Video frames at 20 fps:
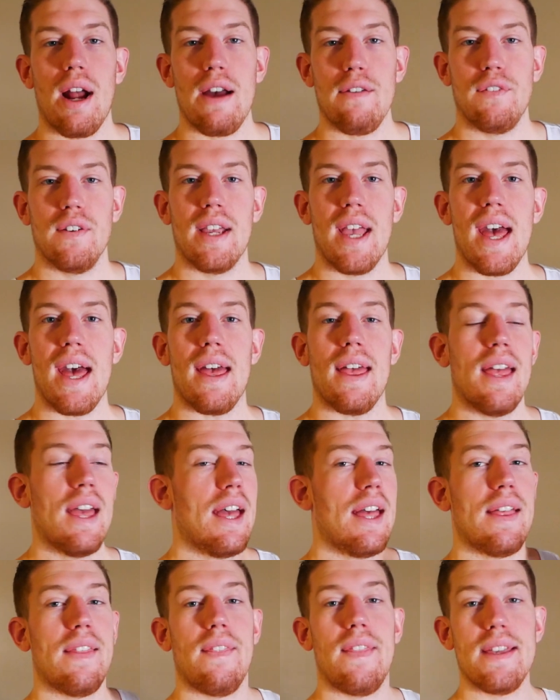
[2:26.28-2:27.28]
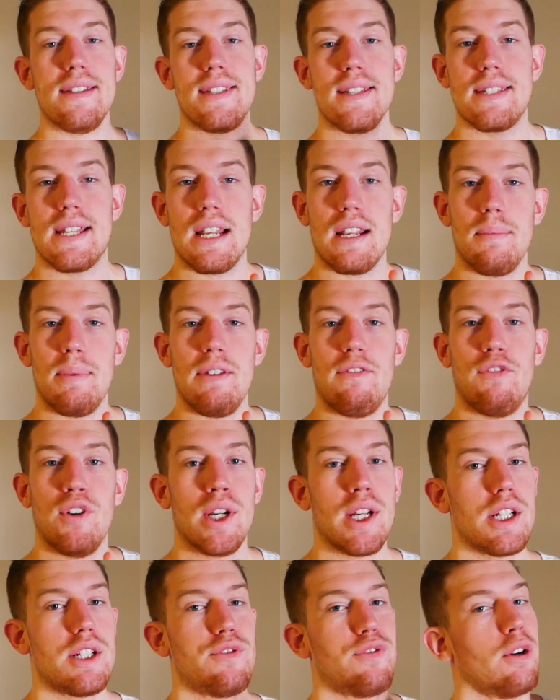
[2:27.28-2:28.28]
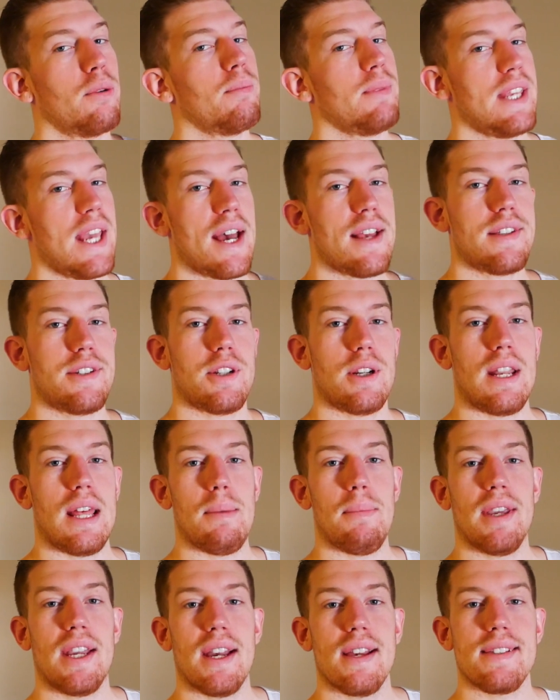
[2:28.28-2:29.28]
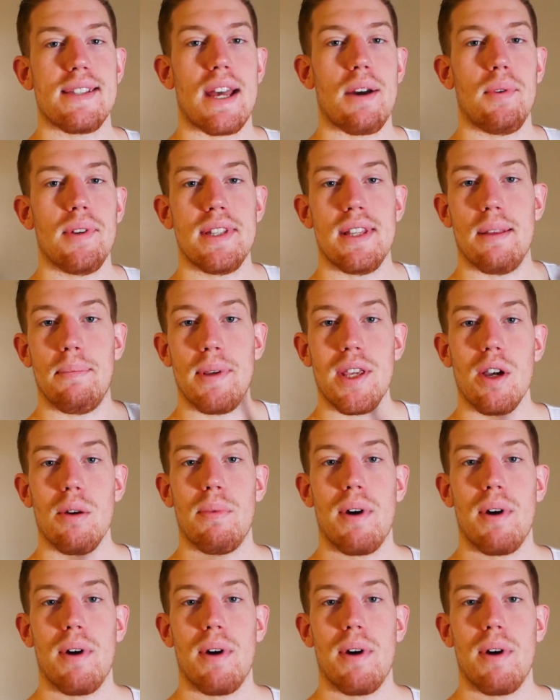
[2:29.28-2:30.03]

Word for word: I forget, this is gonna be footage from yesterday because I went to the P.O.